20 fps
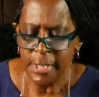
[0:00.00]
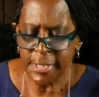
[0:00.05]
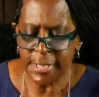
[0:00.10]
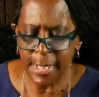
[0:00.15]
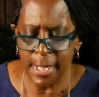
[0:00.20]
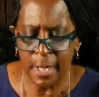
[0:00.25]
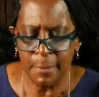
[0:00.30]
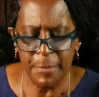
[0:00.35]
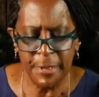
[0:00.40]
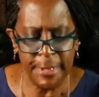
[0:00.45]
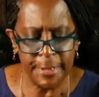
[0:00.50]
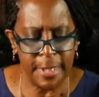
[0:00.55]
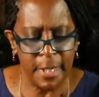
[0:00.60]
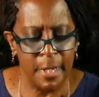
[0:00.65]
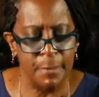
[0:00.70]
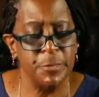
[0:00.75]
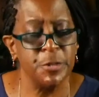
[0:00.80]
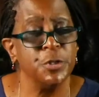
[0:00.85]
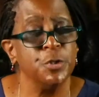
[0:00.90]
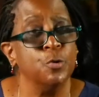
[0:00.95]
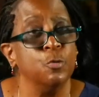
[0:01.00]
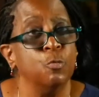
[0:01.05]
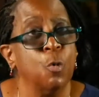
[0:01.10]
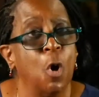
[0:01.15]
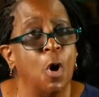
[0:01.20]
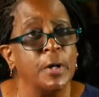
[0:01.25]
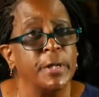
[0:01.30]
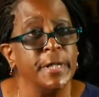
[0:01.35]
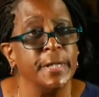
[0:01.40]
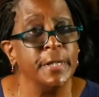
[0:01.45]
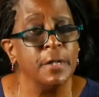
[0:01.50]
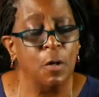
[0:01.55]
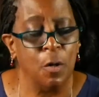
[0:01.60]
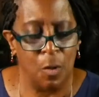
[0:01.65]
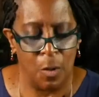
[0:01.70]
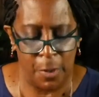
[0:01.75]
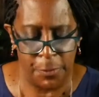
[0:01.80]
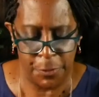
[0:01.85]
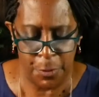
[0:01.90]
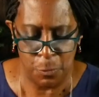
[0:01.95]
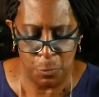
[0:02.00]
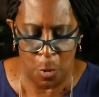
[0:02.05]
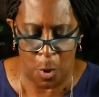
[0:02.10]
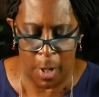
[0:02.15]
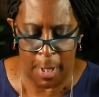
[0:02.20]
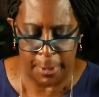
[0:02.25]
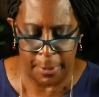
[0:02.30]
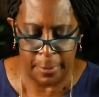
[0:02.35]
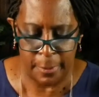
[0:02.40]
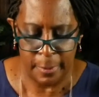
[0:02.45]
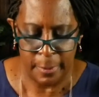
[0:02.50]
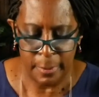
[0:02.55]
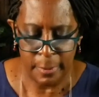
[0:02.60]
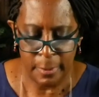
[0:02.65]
tell me to come to you walking on the water.